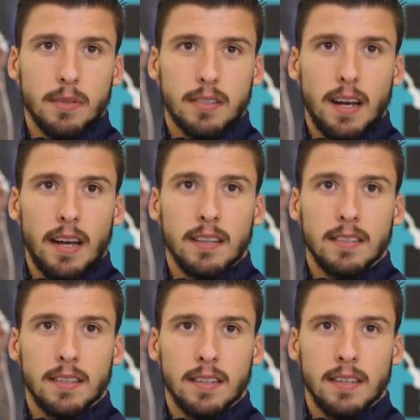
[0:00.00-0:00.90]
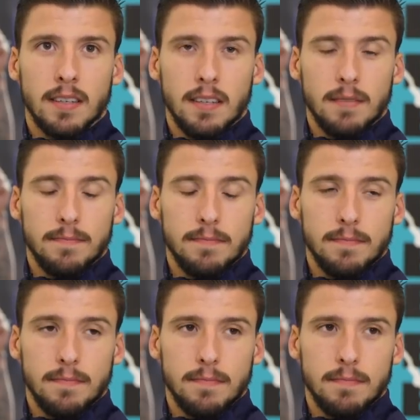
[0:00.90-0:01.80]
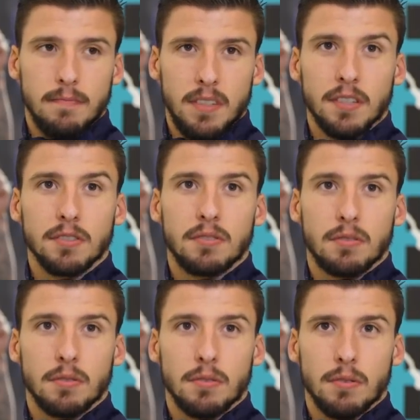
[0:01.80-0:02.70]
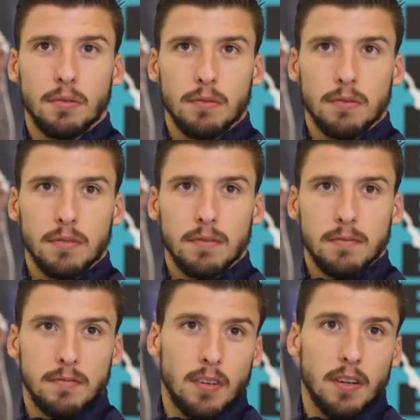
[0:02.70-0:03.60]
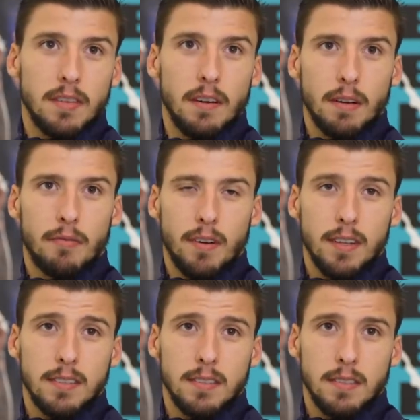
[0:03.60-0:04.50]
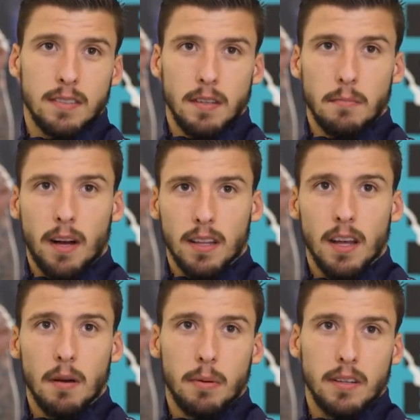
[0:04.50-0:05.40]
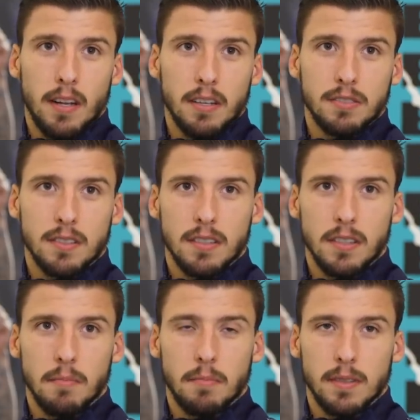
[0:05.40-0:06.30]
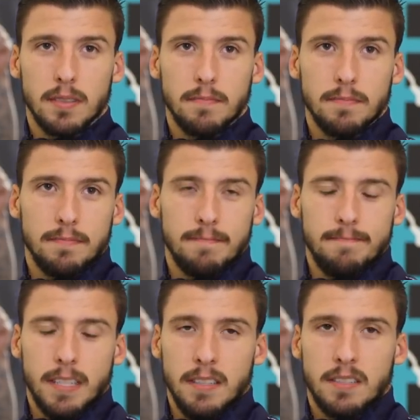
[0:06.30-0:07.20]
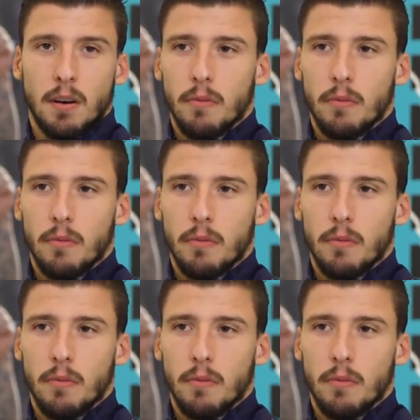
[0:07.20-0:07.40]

was kind of used to not having funds in my club, in the national team, but it's